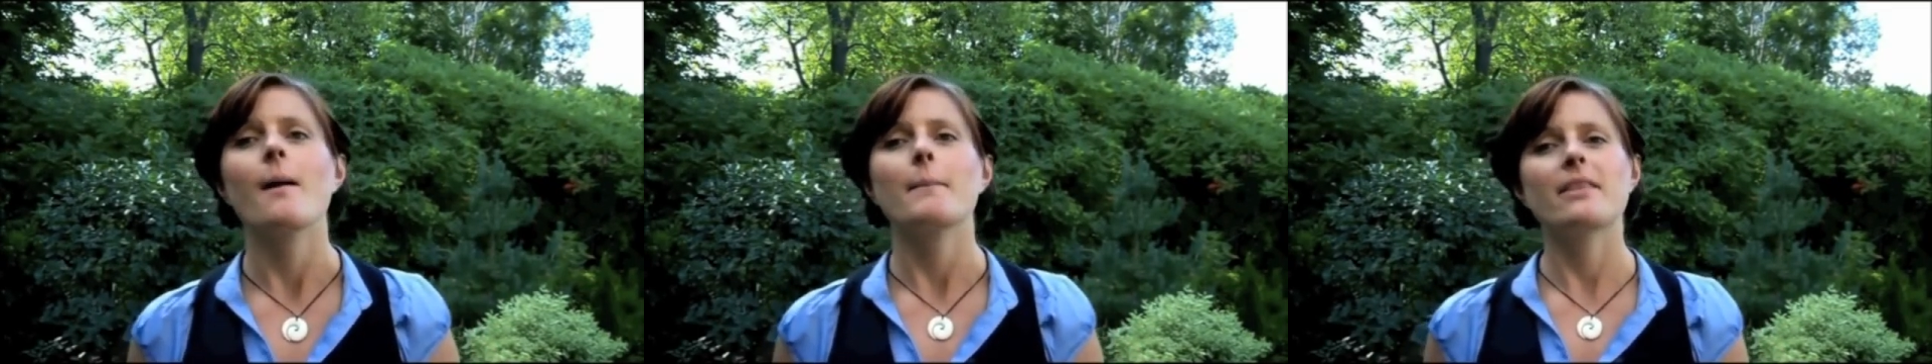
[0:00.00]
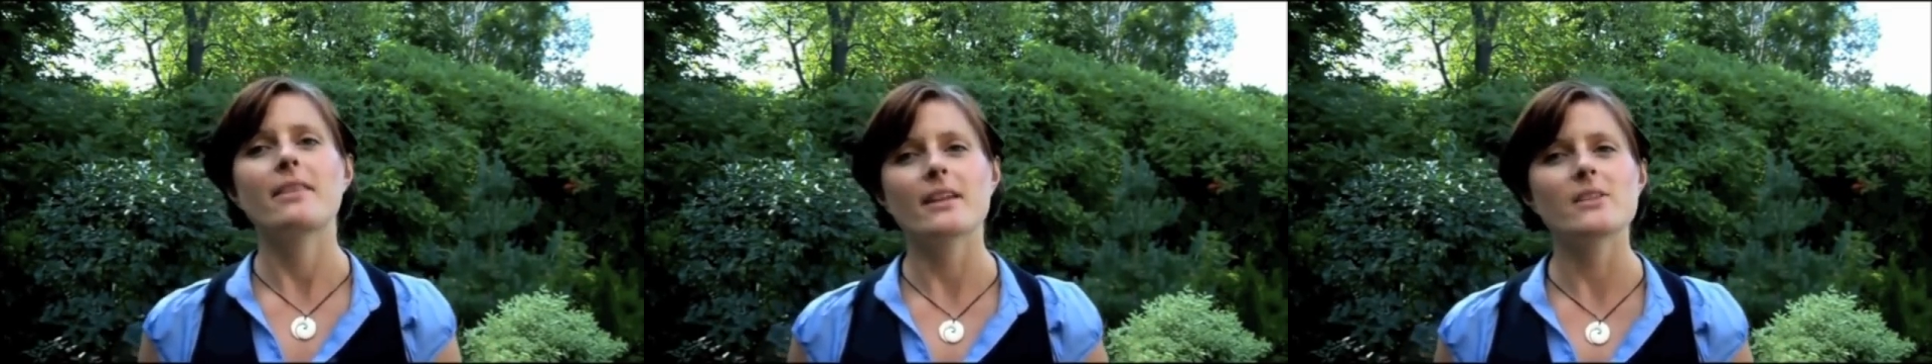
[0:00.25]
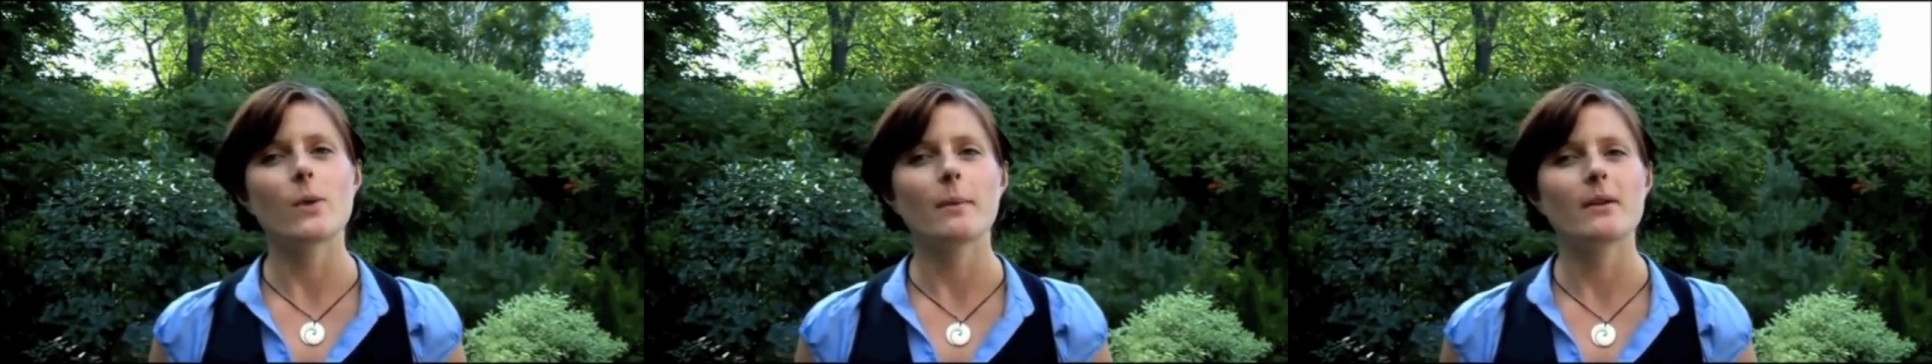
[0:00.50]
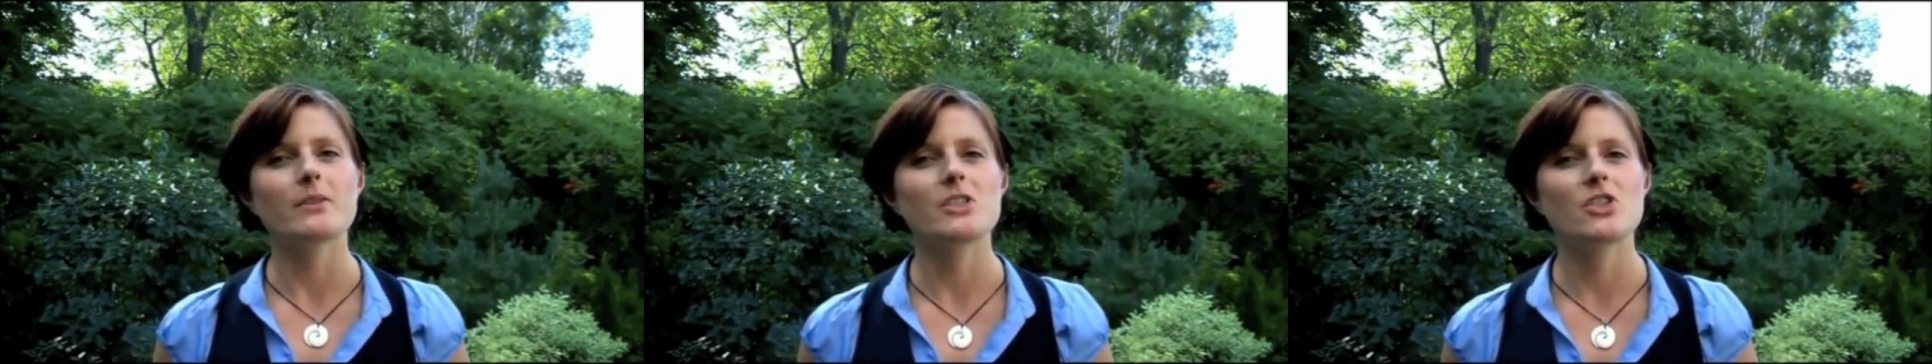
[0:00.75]
But things were
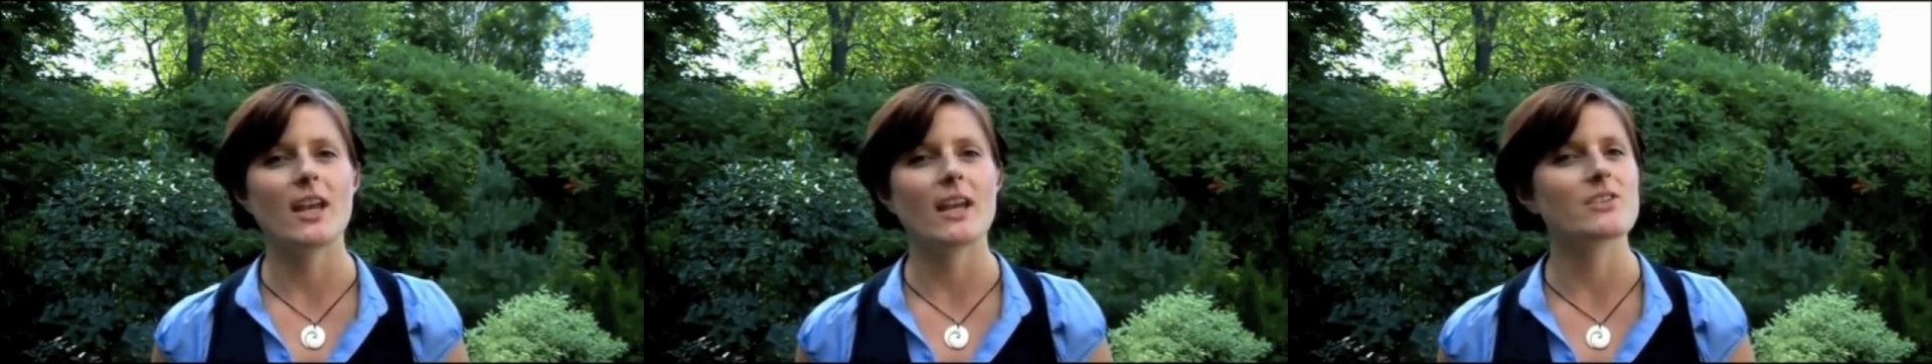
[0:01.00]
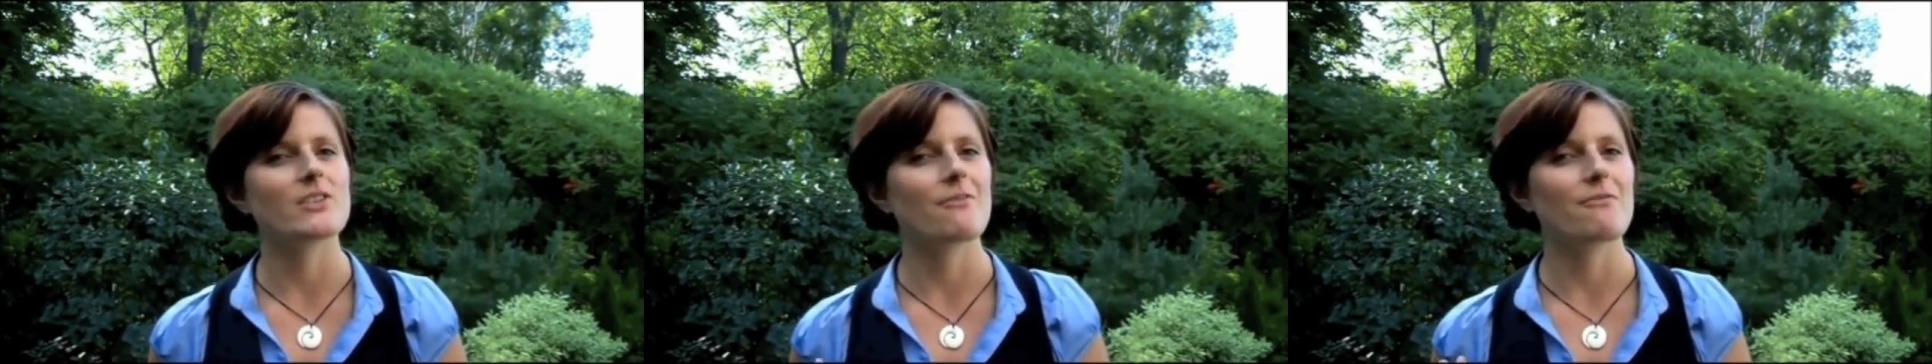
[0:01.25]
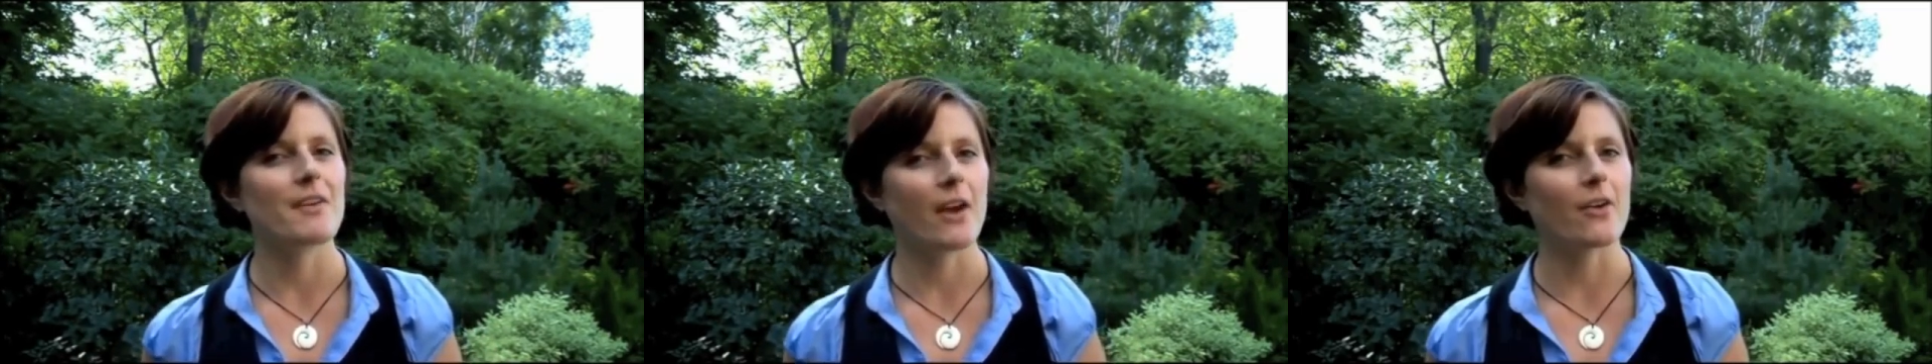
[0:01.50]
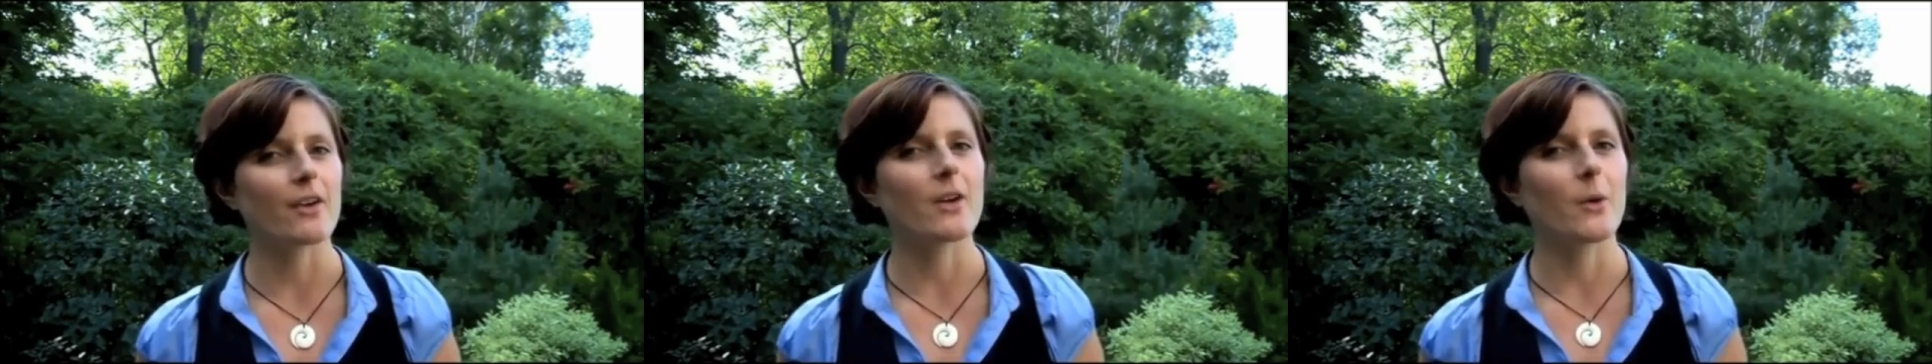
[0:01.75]
about to change
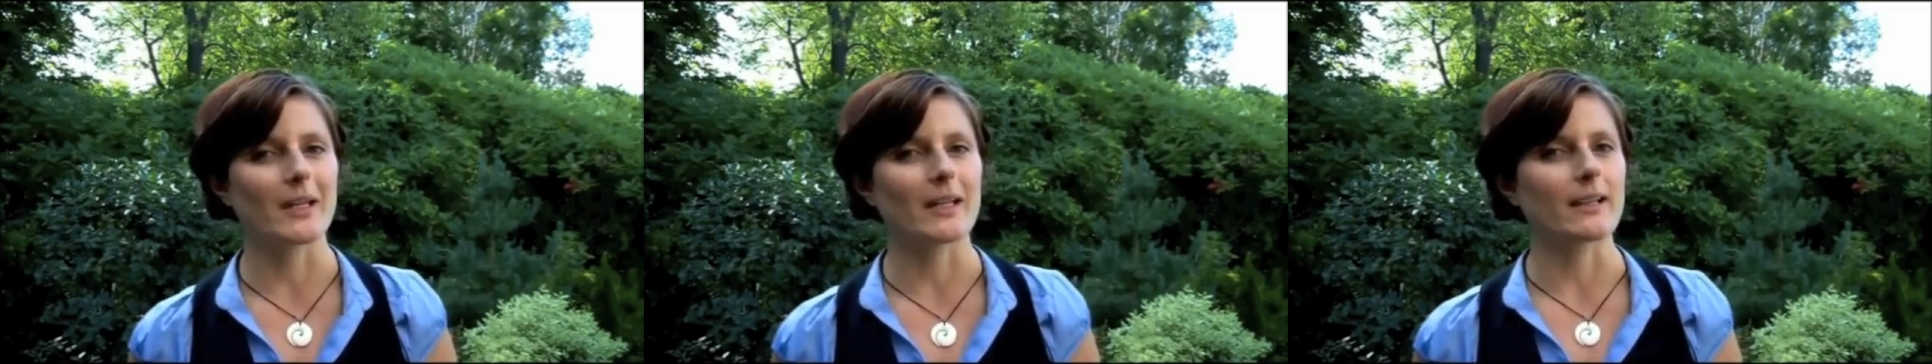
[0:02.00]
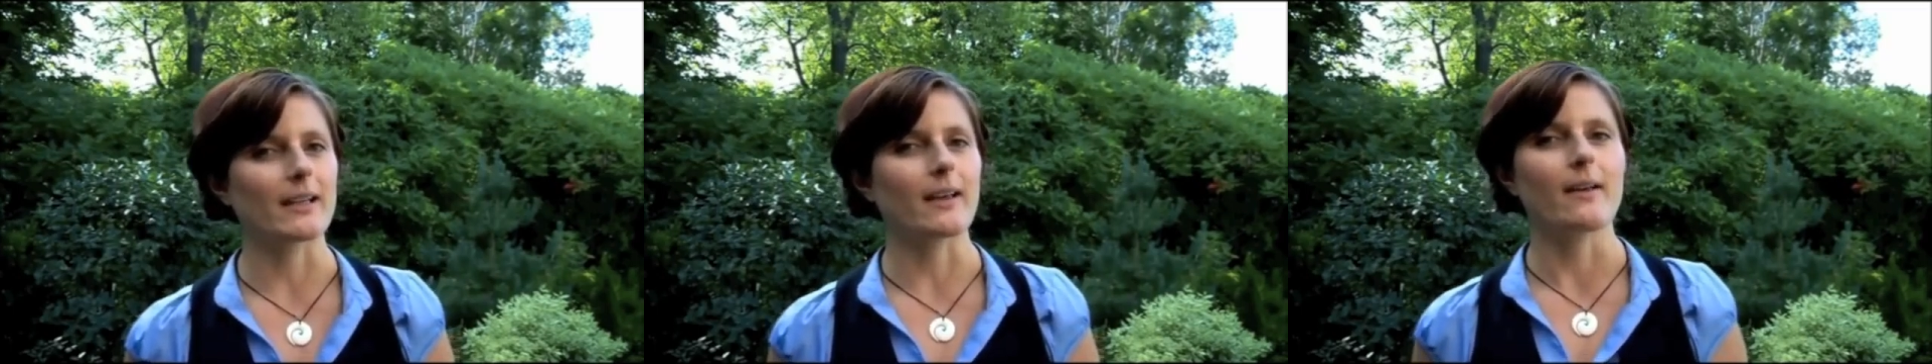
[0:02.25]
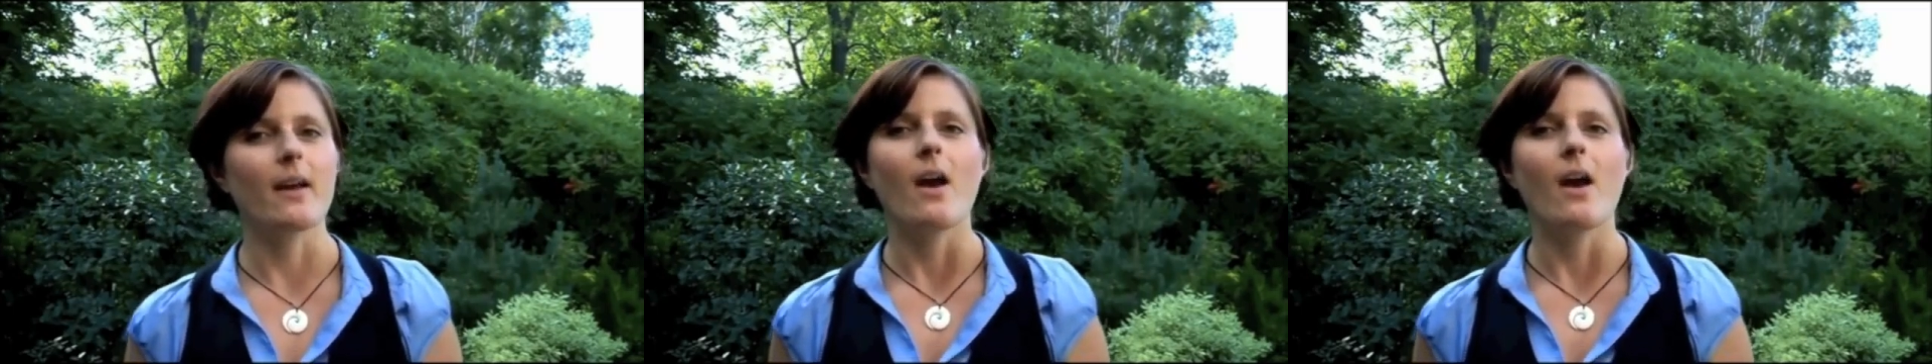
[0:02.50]
very quickly.